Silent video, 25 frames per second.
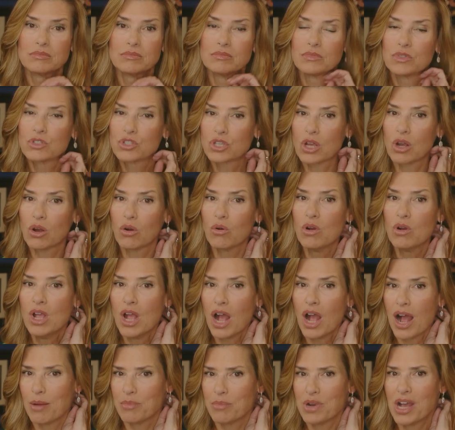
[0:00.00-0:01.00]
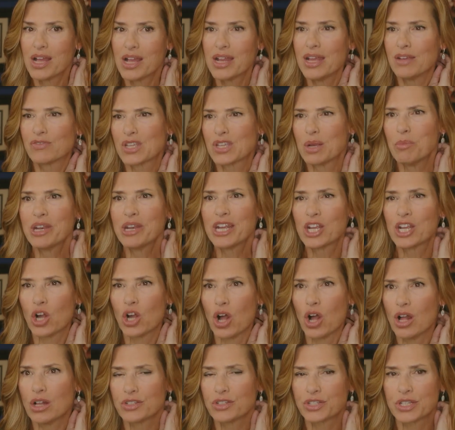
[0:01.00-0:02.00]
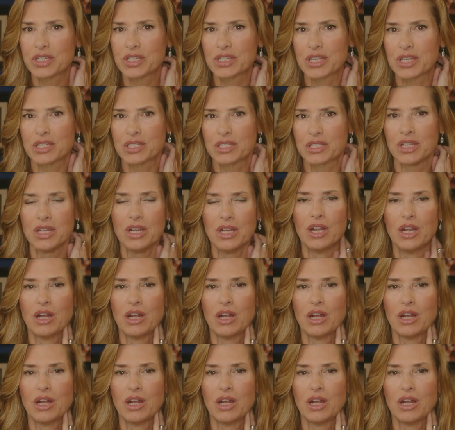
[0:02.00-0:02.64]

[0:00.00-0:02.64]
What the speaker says: So if somebody calls and says,